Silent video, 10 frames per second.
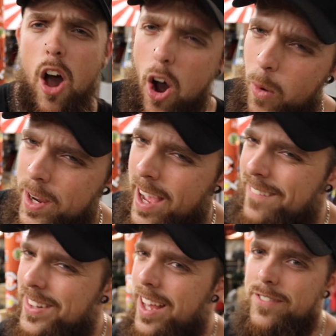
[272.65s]
All we
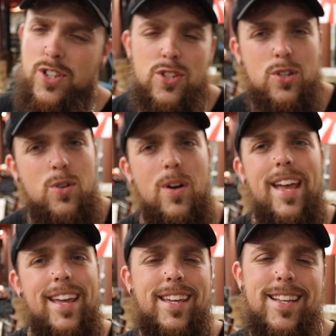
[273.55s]
have left to do
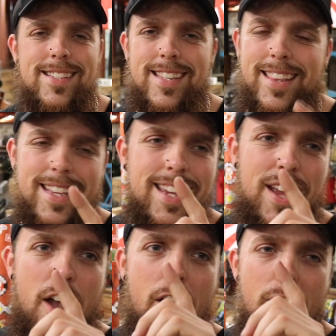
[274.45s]
is the